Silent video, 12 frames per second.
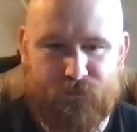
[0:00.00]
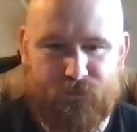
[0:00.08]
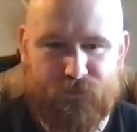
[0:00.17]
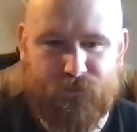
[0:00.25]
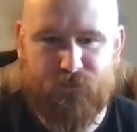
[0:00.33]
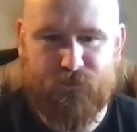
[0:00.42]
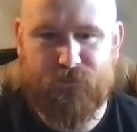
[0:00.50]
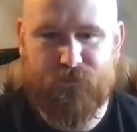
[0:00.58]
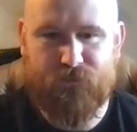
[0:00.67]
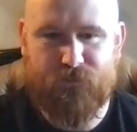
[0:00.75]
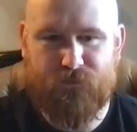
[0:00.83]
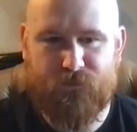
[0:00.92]

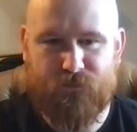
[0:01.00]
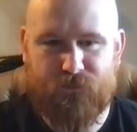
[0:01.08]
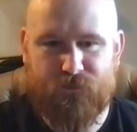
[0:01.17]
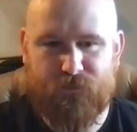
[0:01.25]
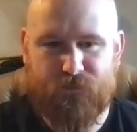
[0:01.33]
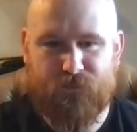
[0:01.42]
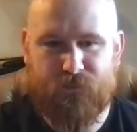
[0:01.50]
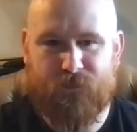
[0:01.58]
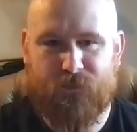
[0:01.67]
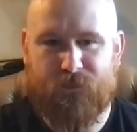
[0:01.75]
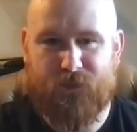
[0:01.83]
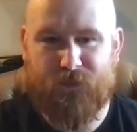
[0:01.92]

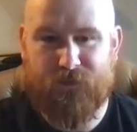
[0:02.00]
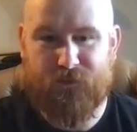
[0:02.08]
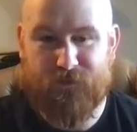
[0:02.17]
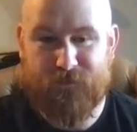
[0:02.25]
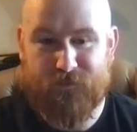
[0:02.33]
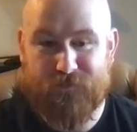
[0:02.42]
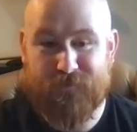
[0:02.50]
[no speech]